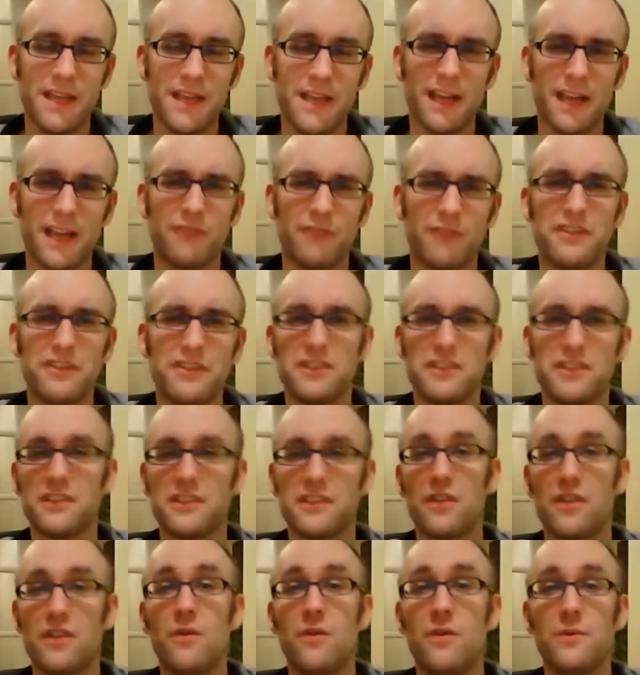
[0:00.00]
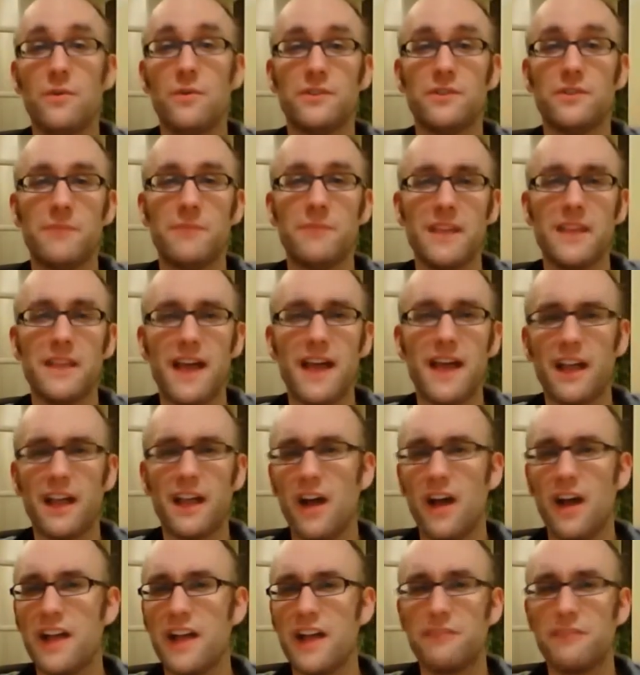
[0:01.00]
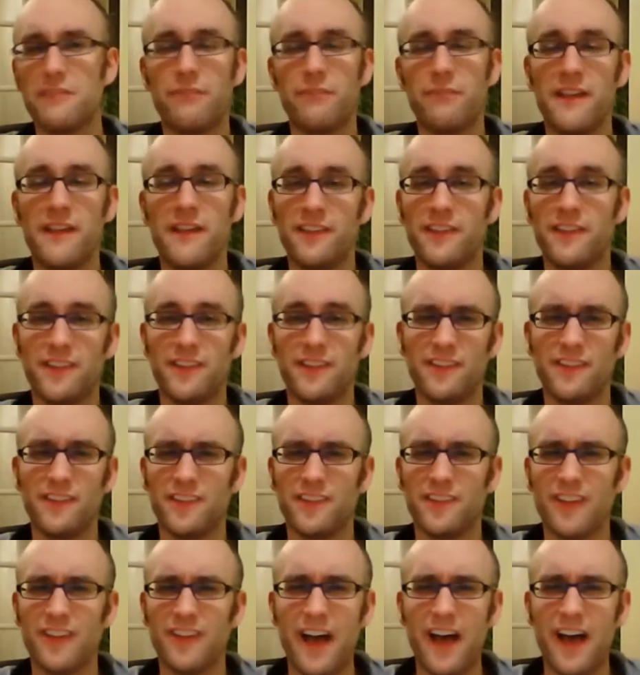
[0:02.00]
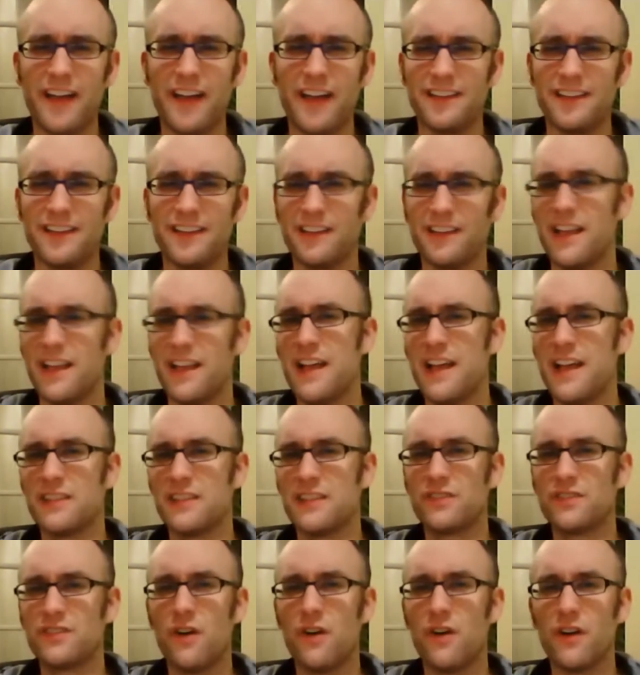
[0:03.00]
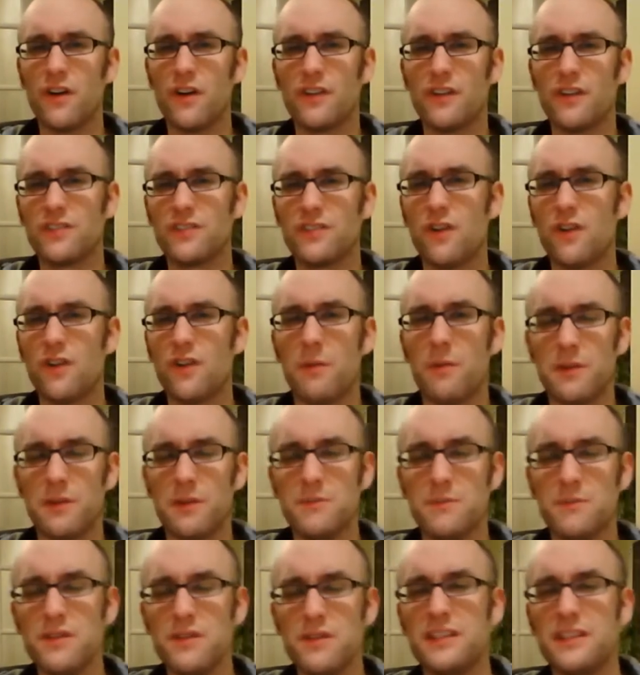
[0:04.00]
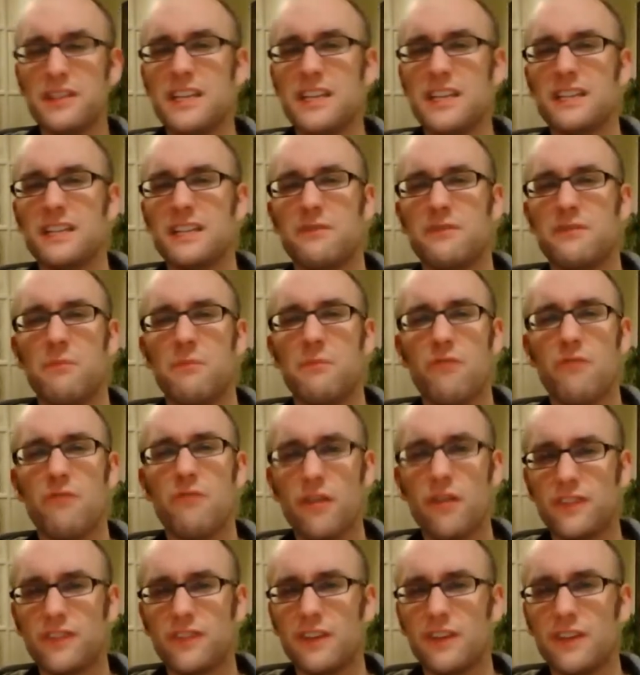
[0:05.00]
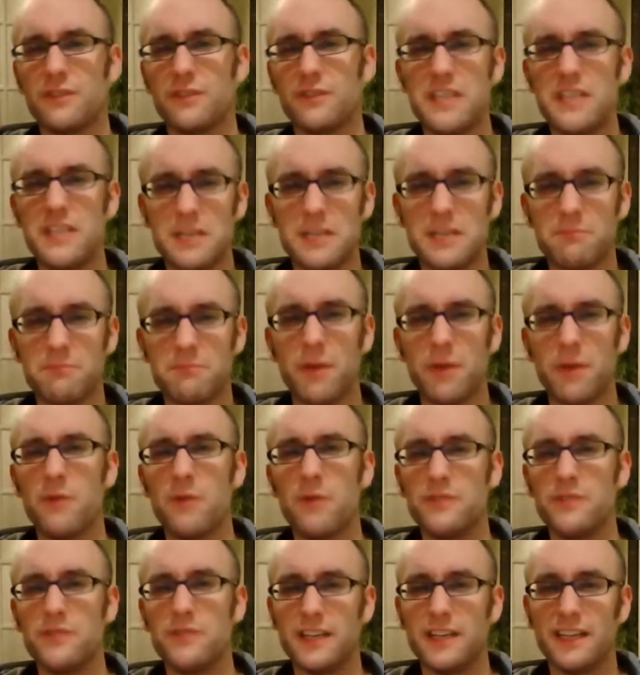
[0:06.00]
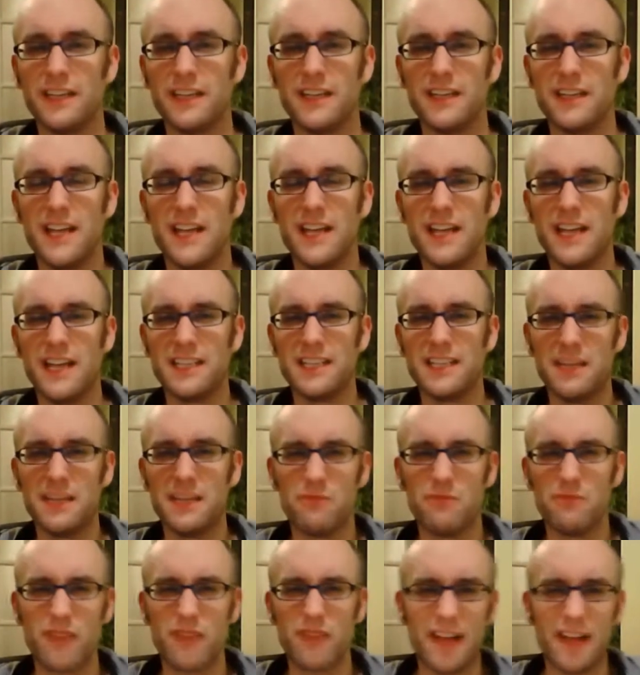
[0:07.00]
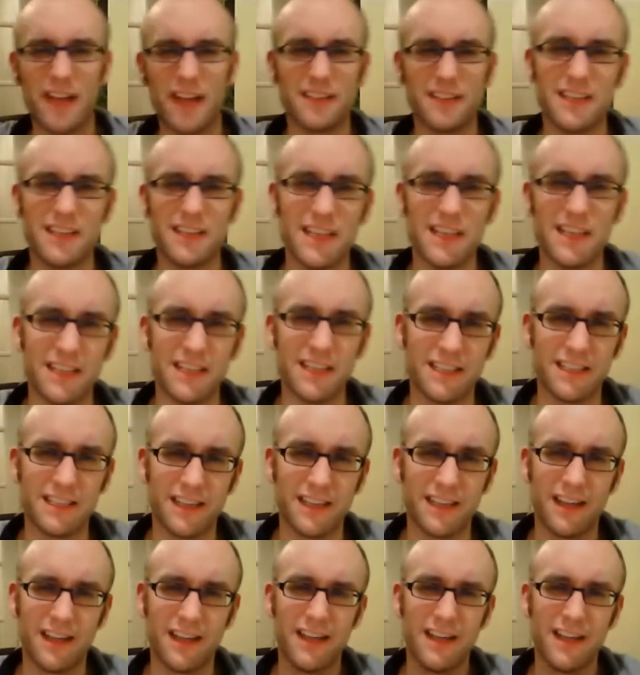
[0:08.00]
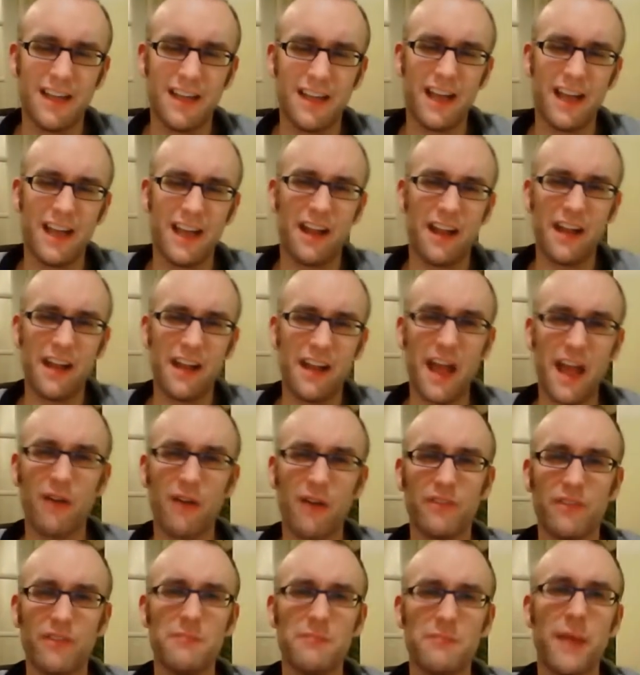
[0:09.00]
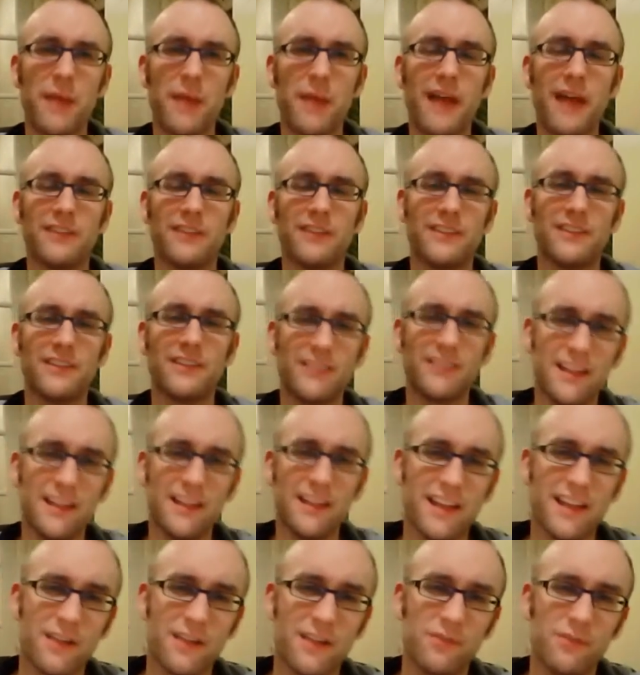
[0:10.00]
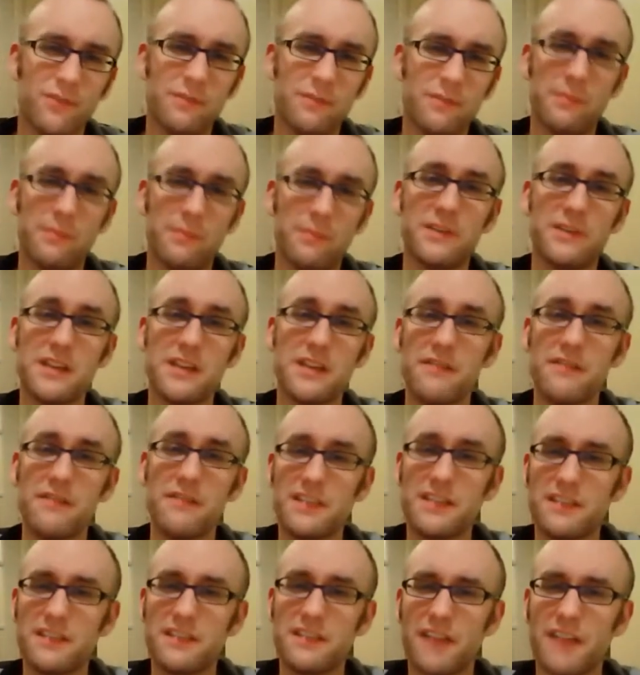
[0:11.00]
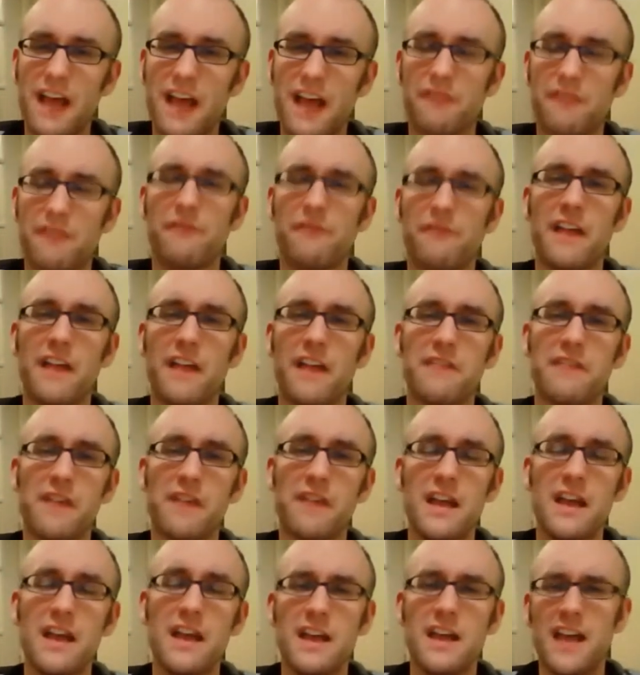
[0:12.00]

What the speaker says: And Christians are called to be that kind of presence in society that stop communities from rotting or decomposing into immorality and unhealthy patterns. Instead, they're called to be a preservative and add flavour.